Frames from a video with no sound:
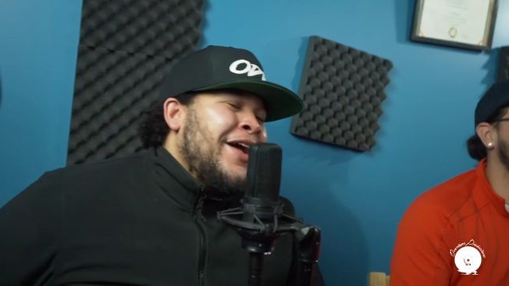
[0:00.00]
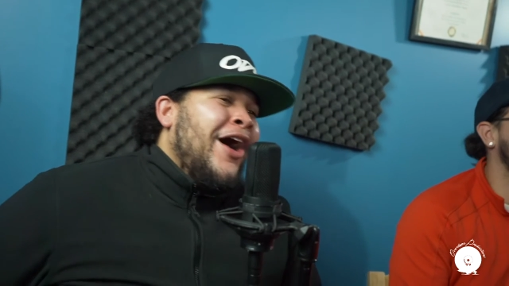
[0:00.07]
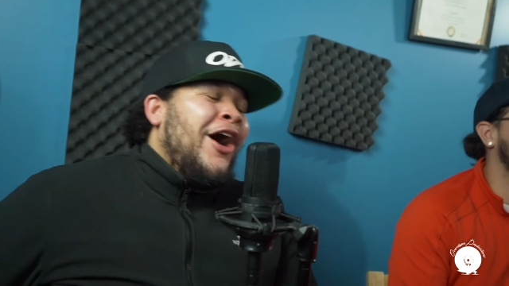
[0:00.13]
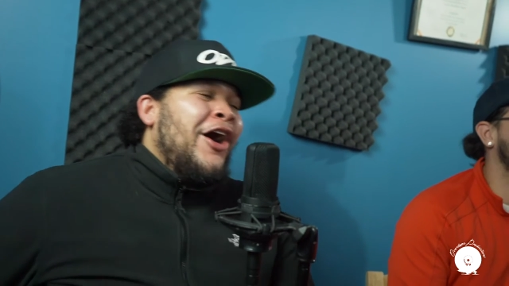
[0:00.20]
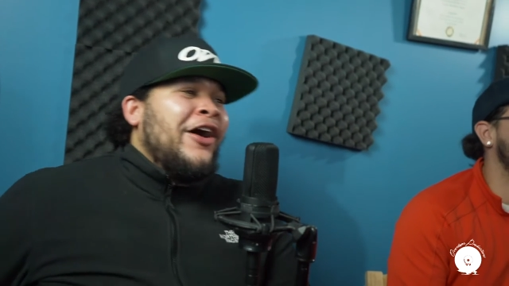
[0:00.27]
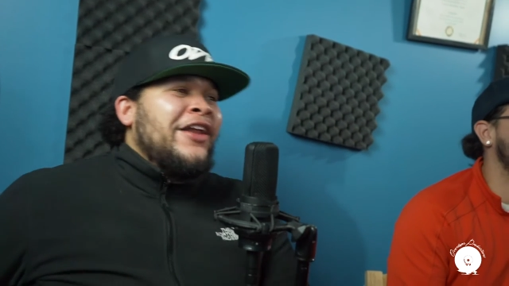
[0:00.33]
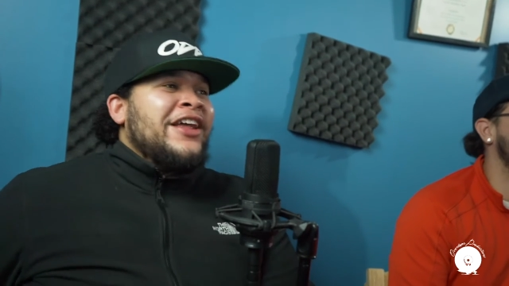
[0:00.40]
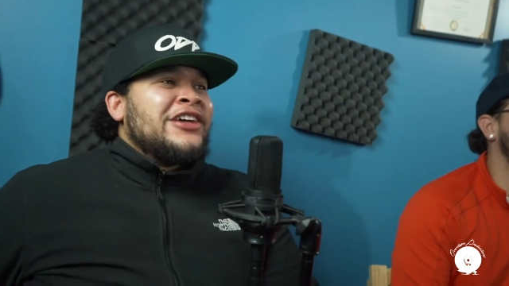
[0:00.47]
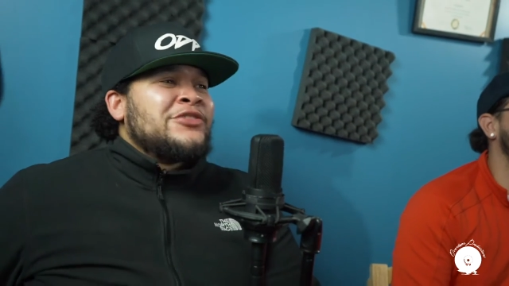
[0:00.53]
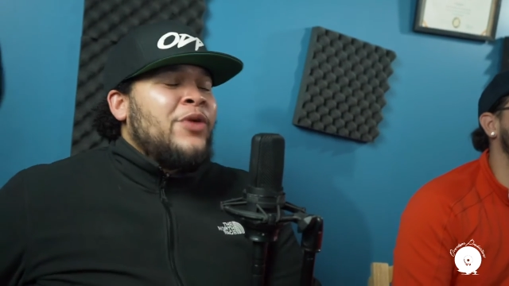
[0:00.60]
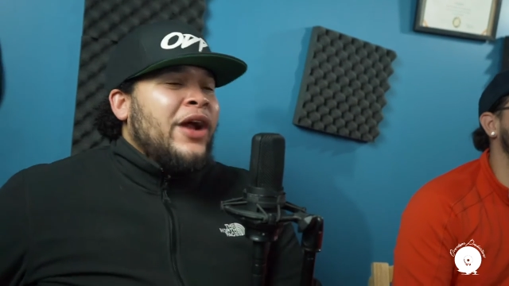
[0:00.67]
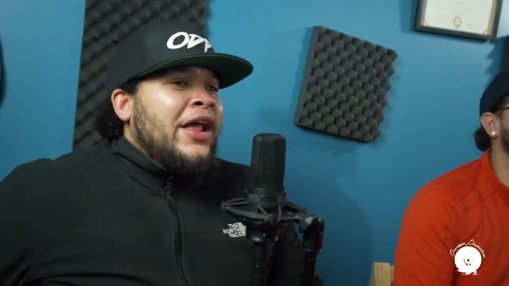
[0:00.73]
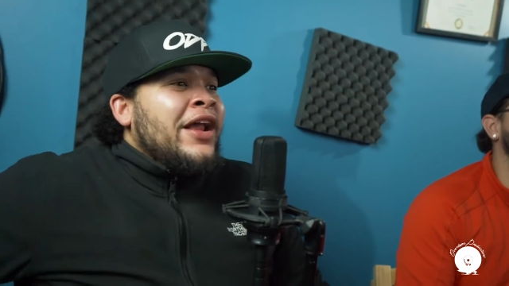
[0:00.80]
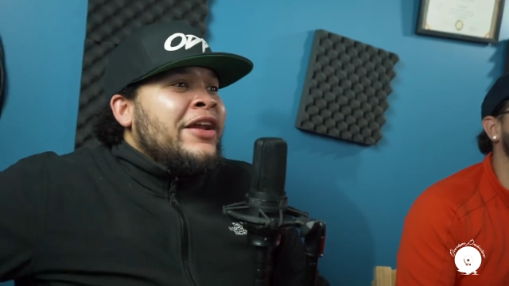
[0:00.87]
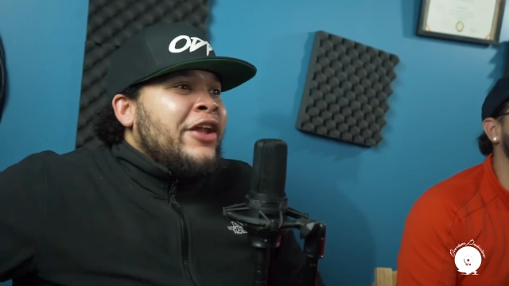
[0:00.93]
Oh, and niggas
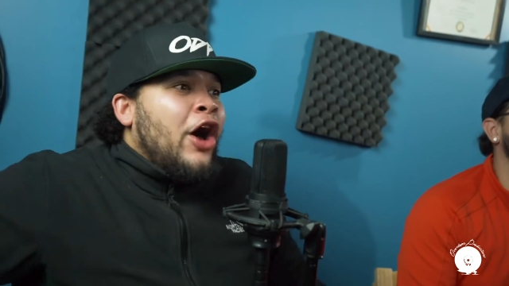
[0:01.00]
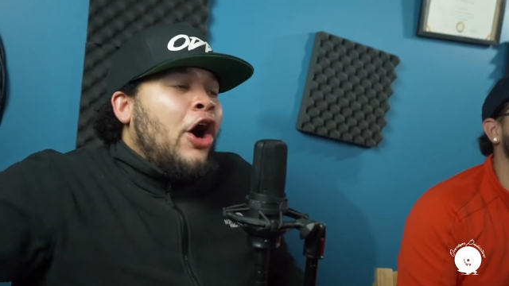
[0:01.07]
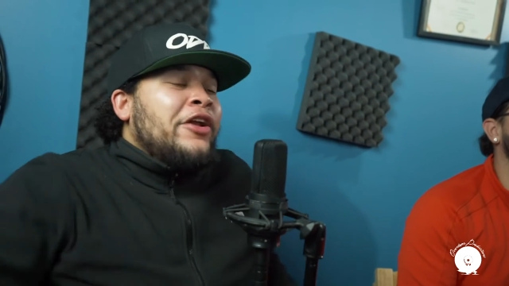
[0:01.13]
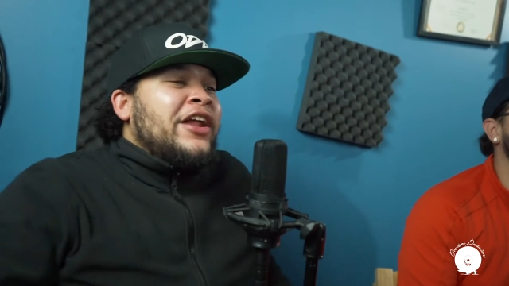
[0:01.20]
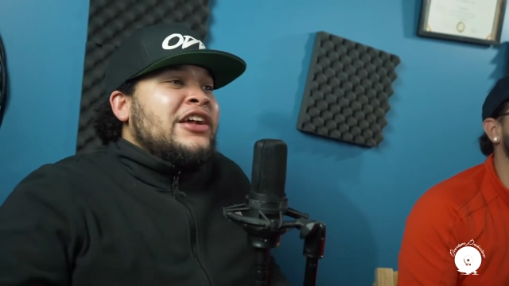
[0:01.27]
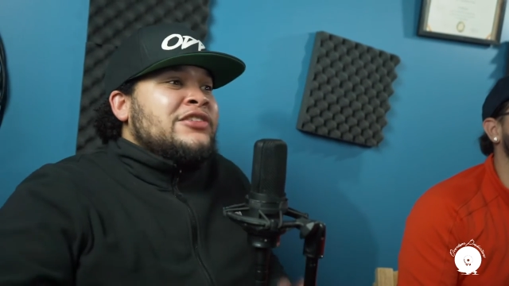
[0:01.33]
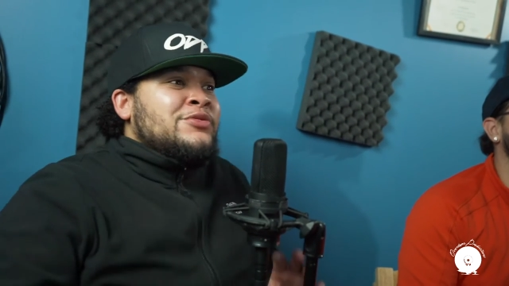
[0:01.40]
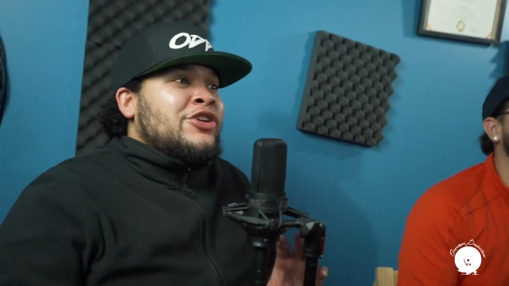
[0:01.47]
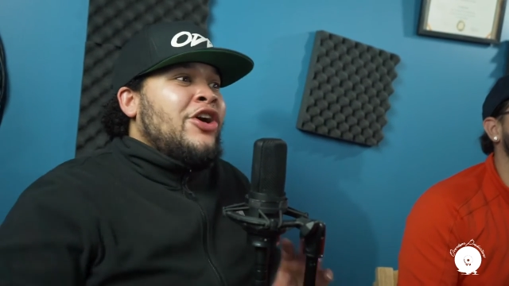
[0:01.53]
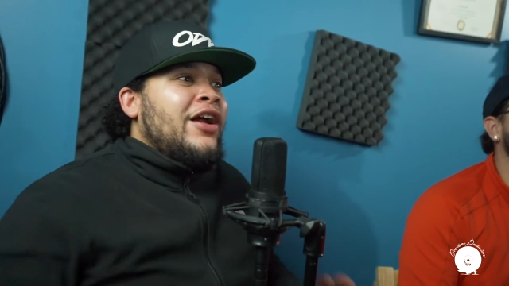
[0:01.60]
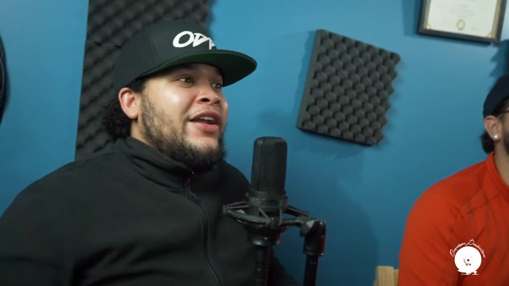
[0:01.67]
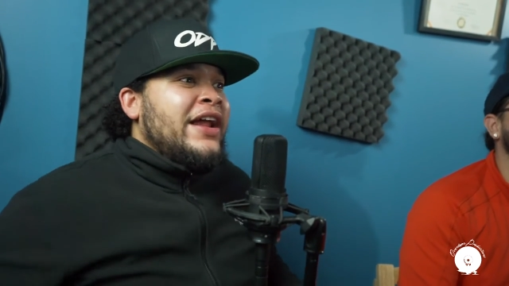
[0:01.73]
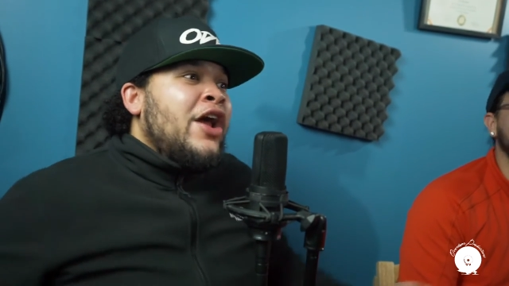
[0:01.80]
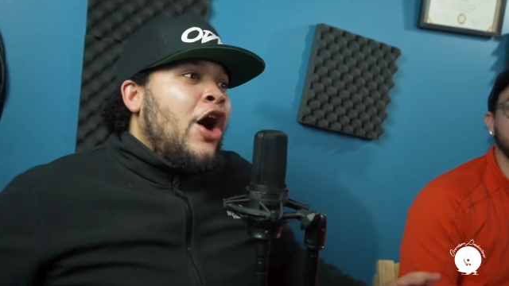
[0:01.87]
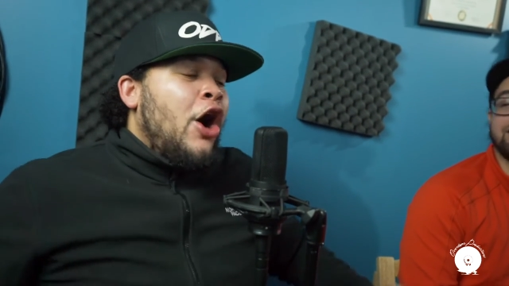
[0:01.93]
want no niggas was calling.